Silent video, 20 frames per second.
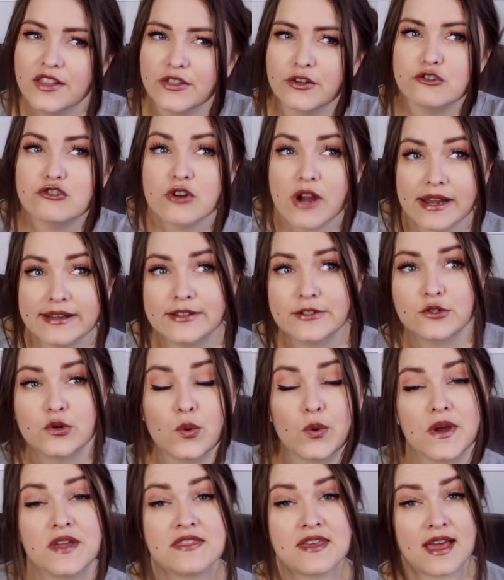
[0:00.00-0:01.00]
they're trying to
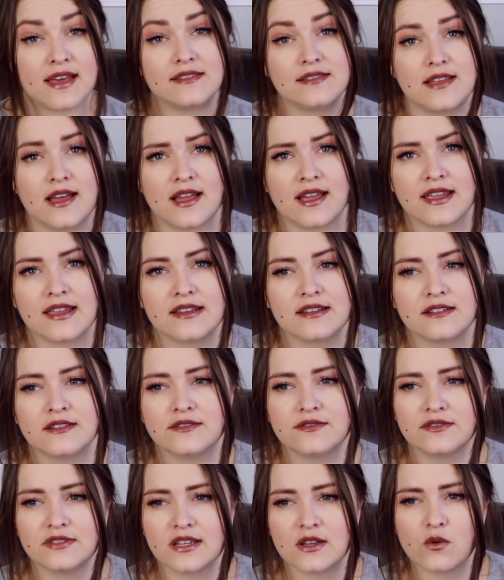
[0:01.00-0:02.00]
toy that line.
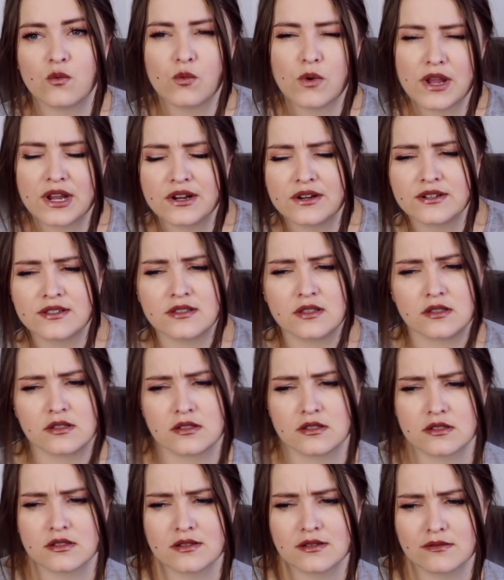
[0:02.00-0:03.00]
Like, where is
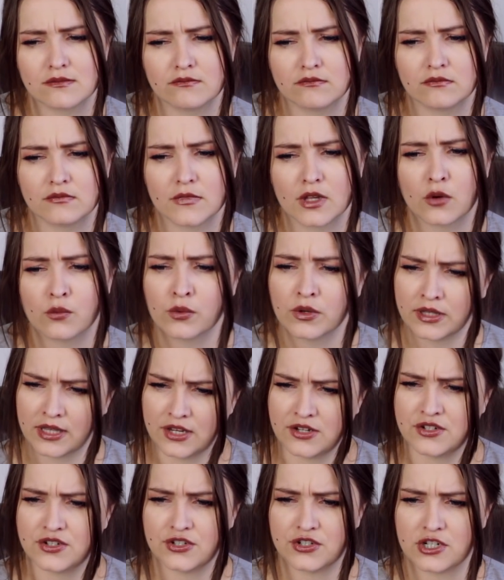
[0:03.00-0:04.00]
this
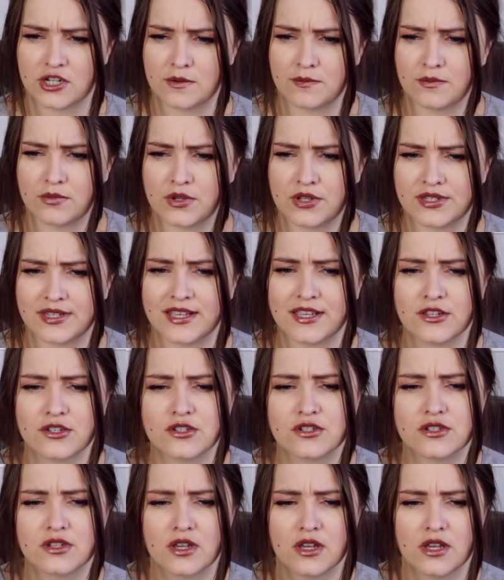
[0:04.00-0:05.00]
relationship? Because he's